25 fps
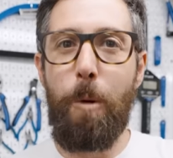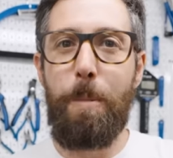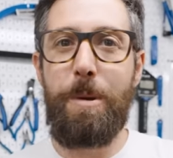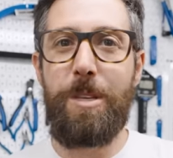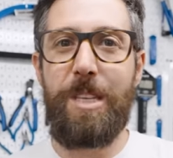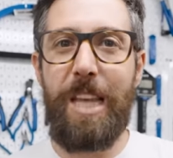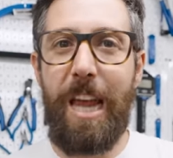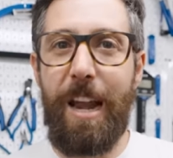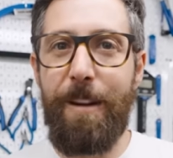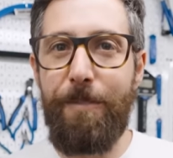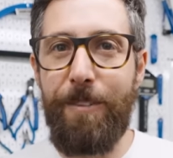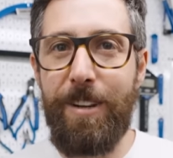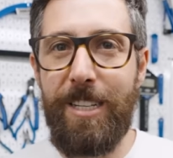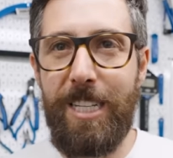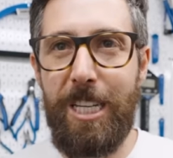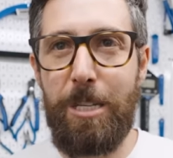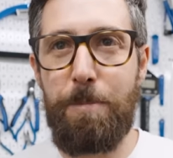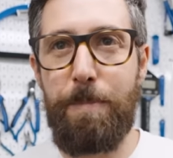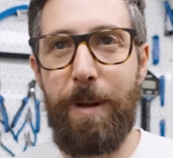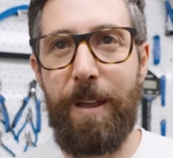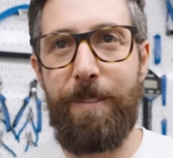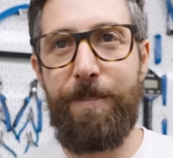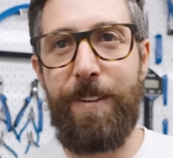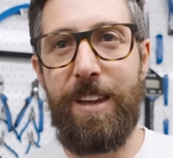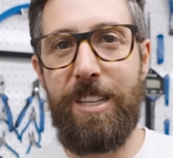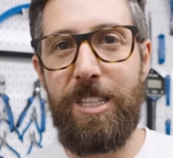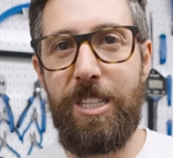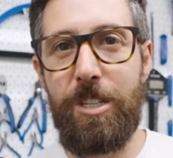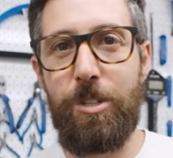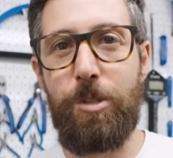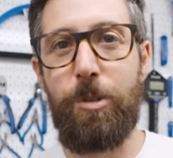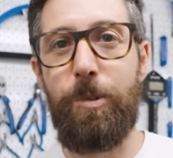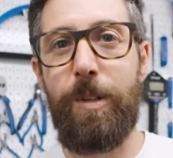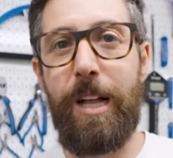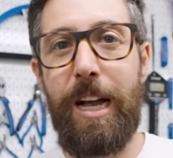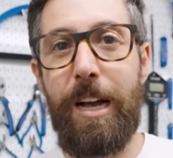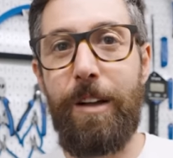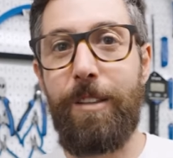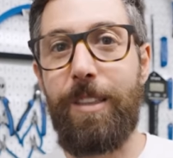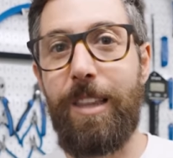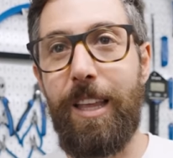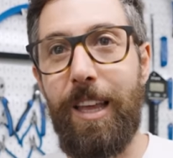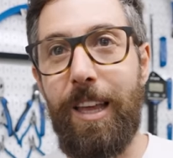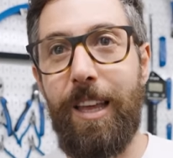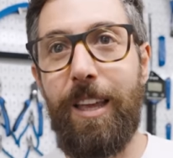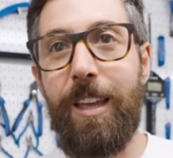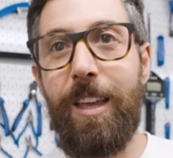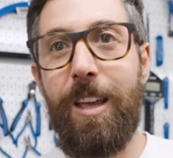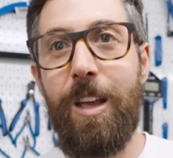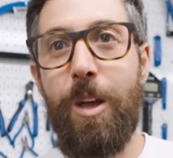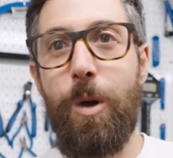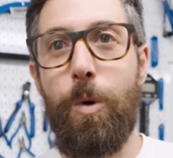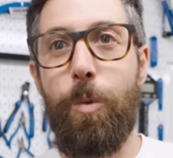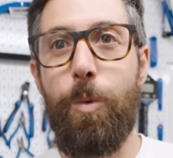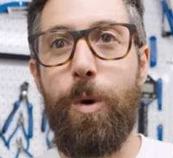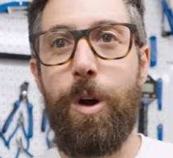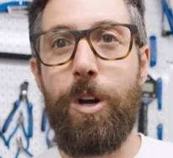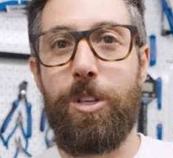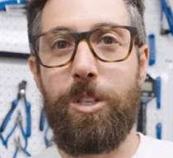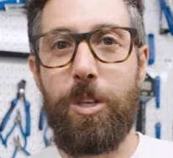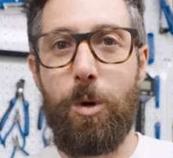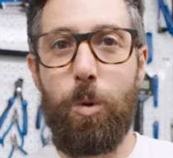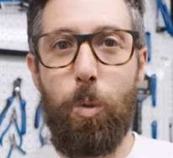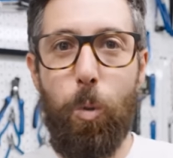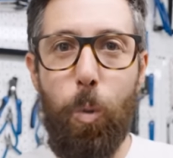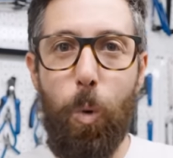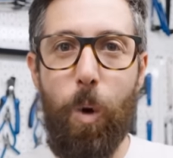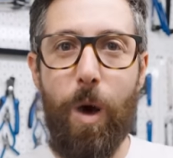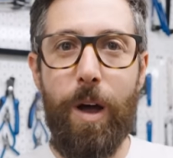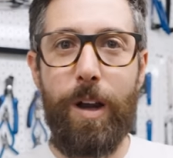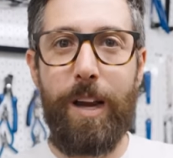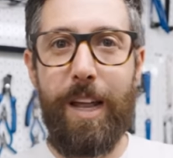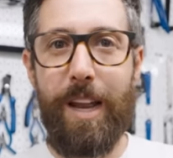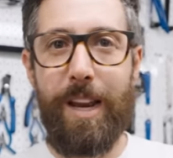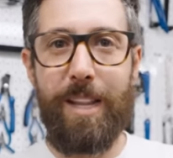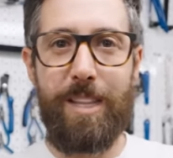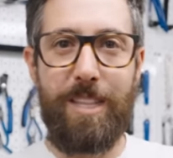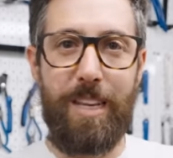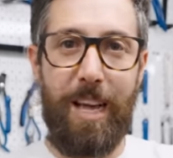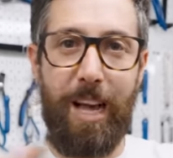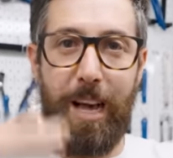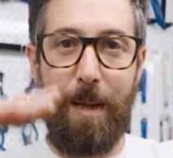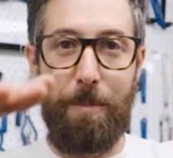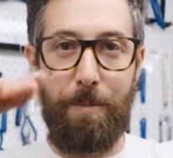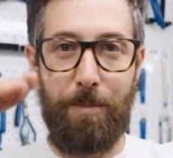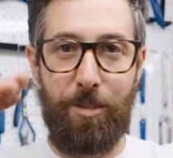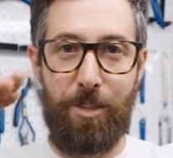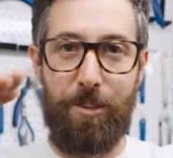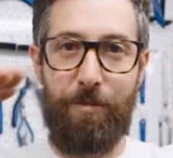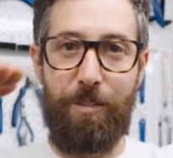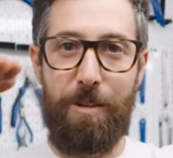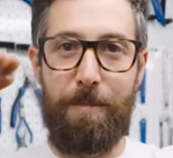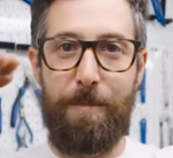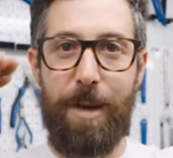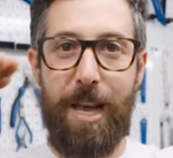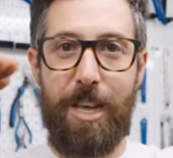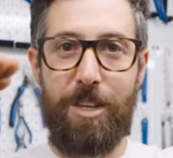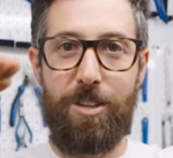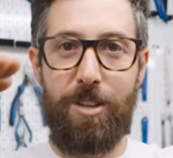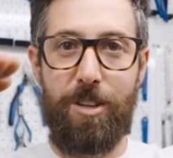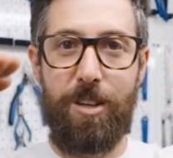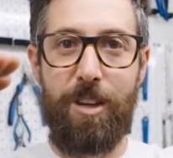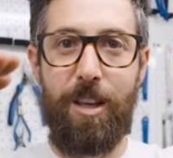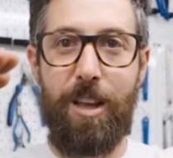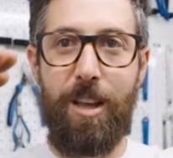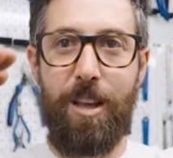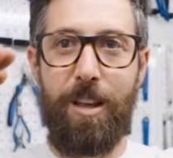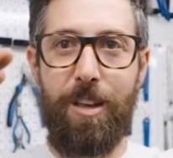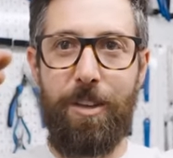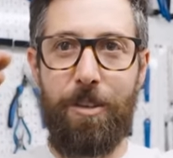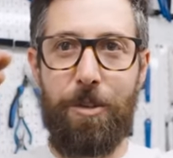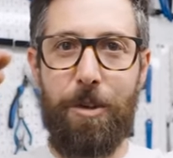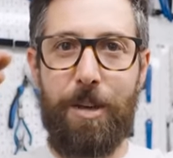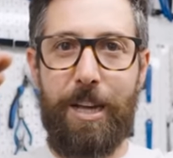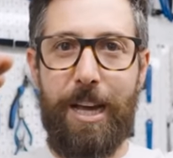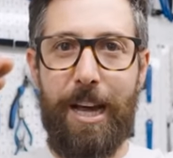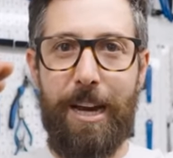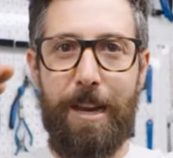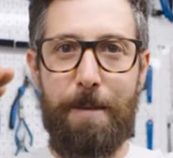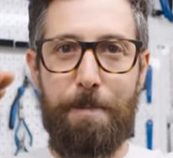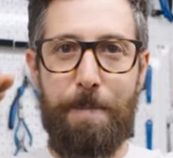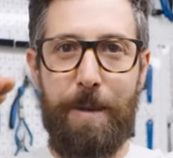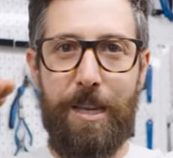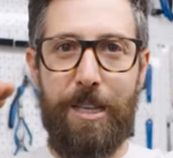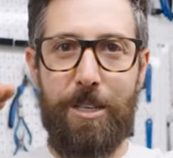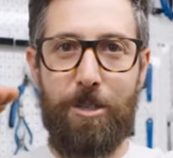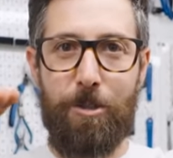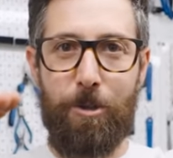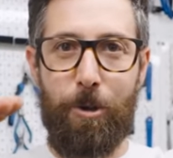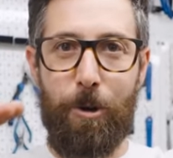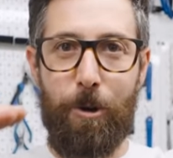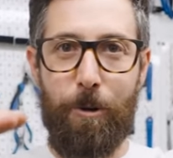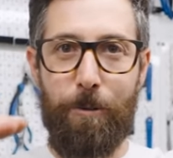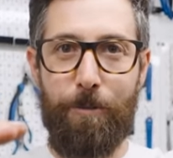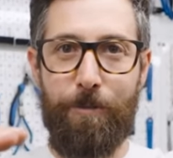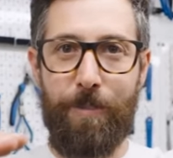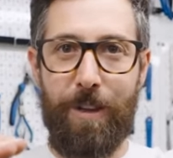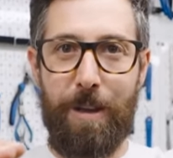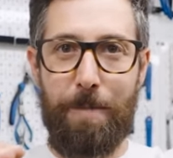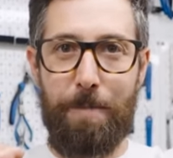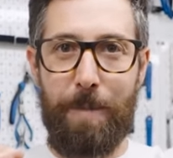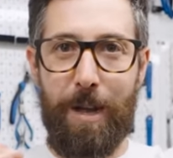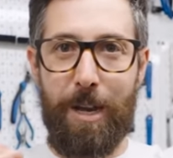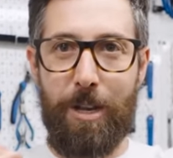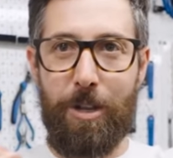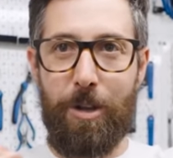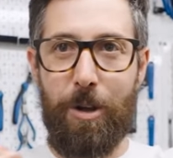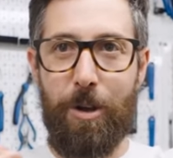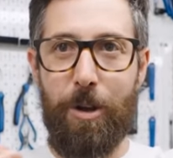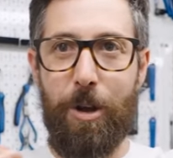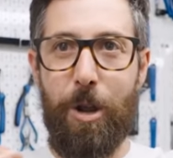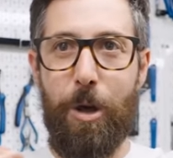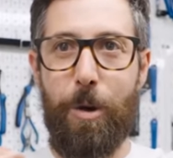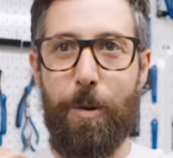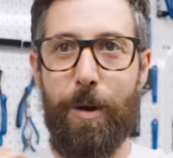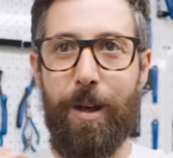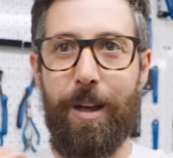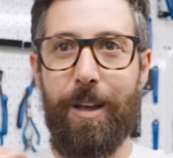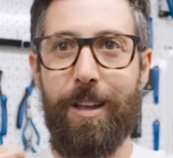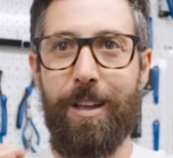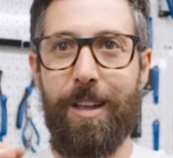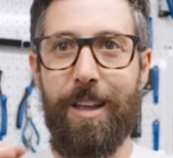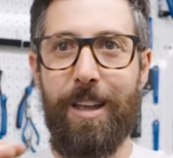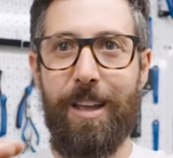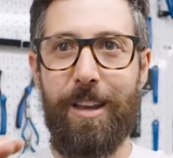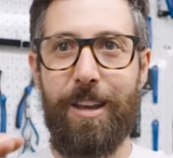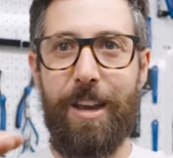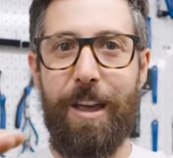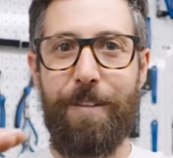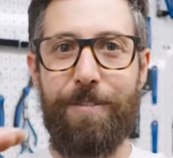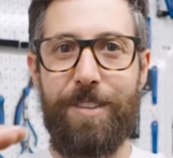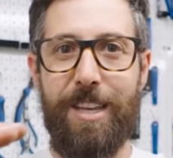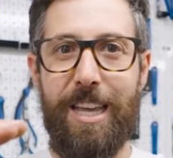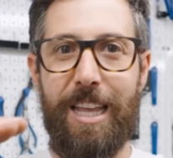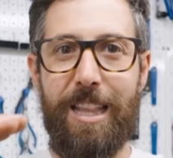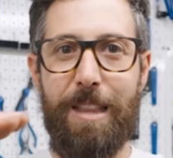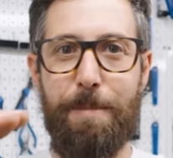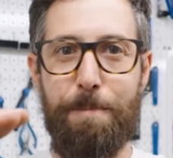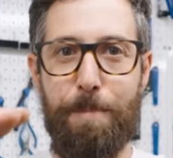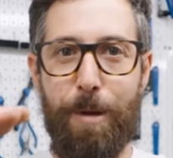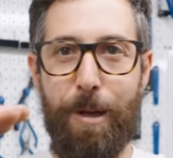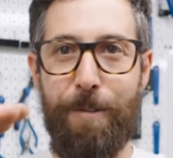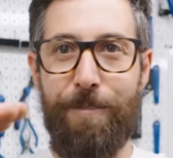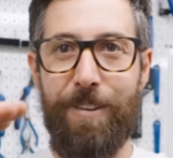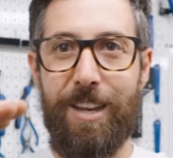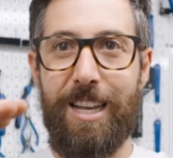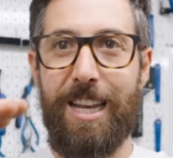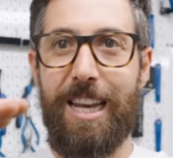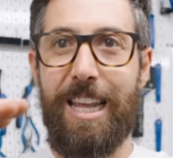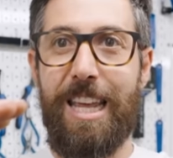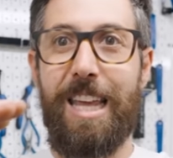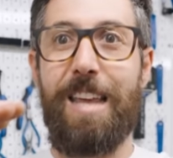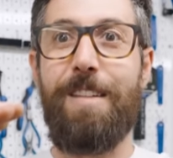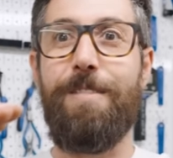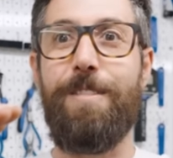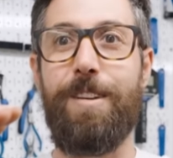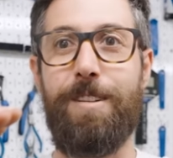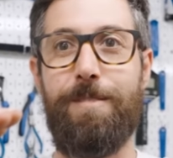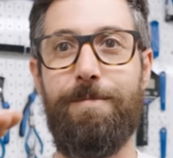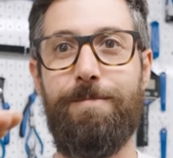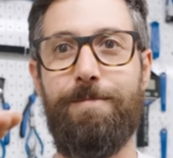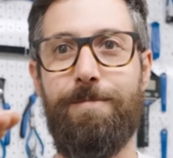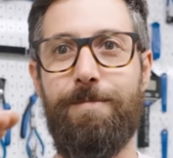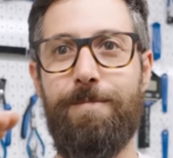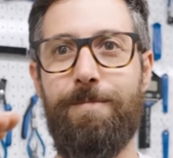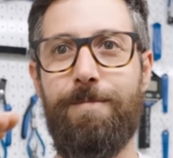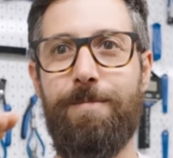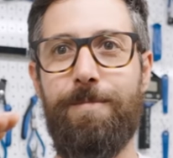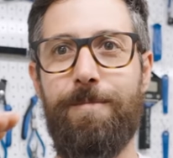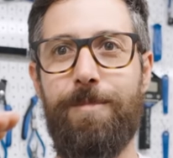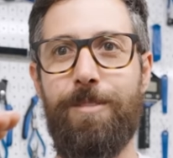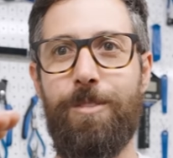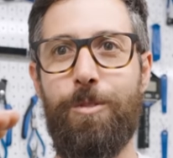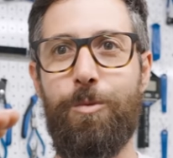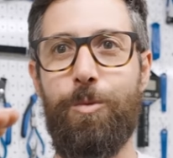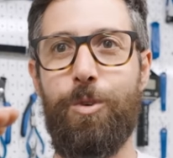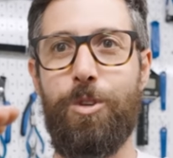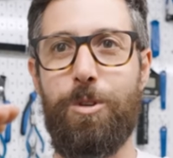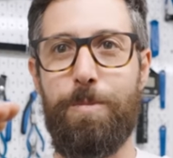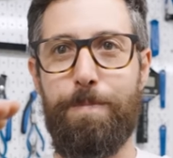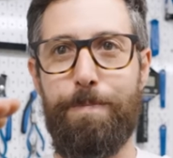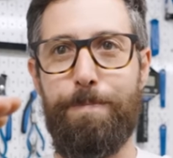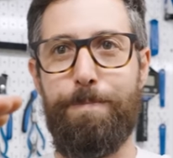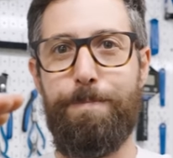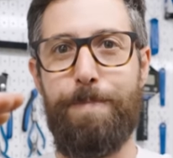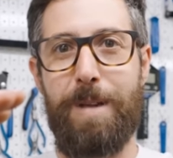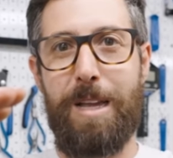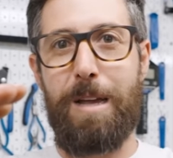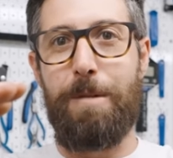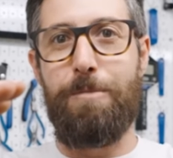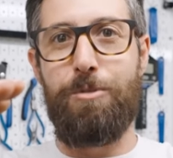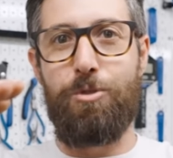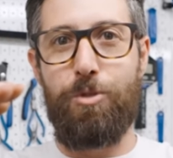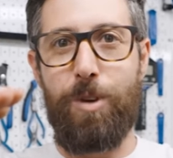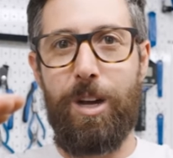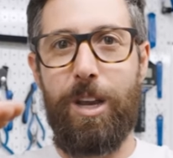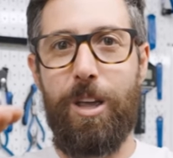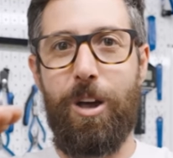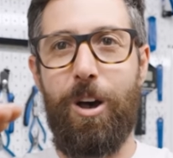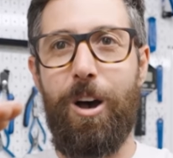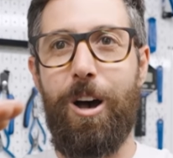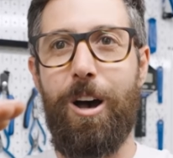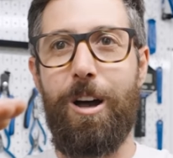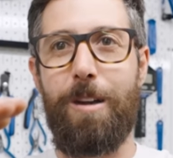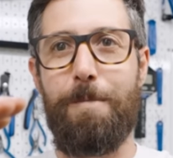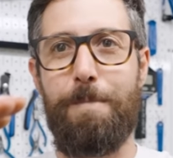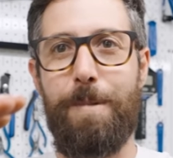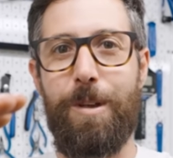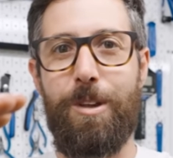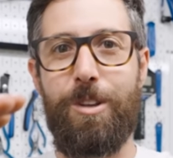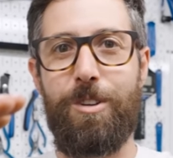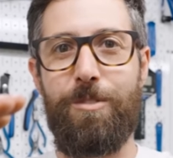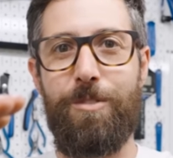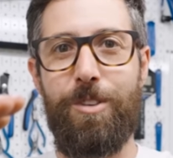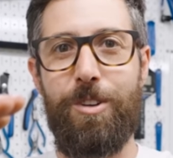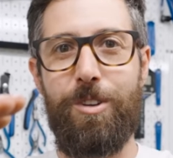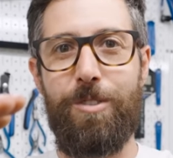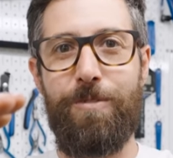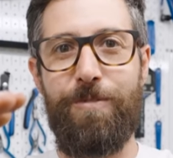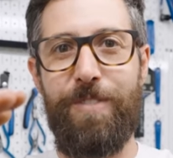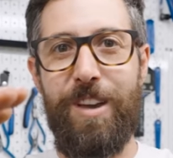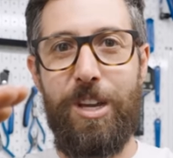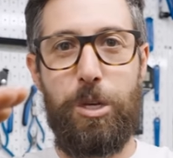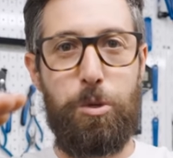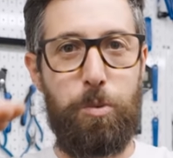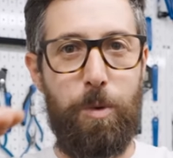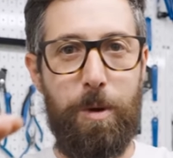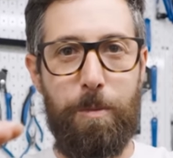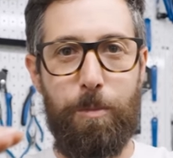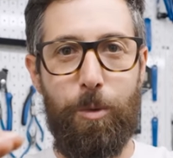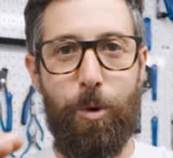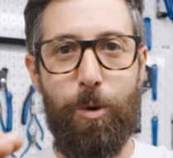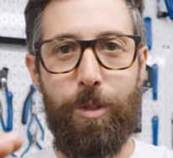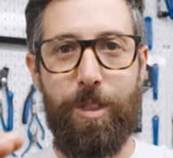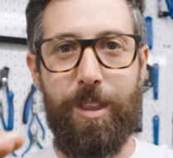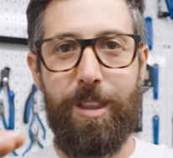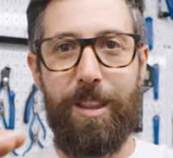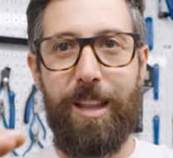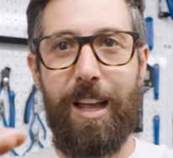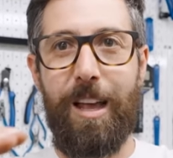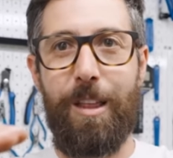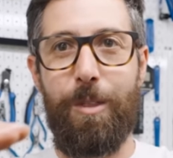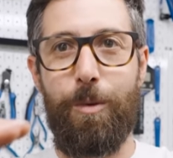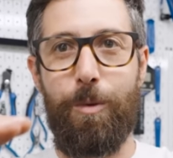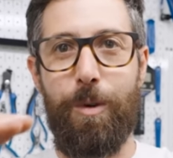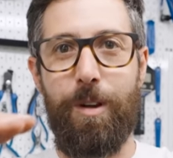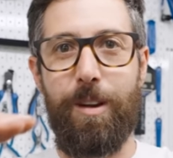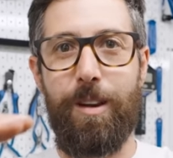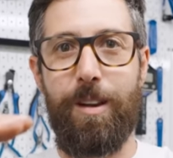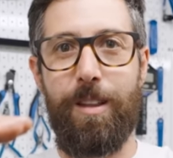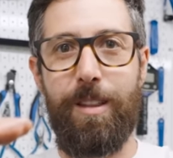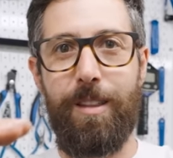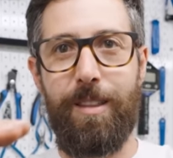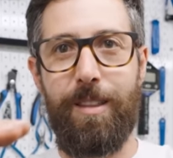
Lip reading: Almost every disc brake facing tool out there works on one at a time. So if you imagine you're cutting pieces off, it might go lower, and you have to get them perfectly even, which becomes really hard because if you face one more than the other one,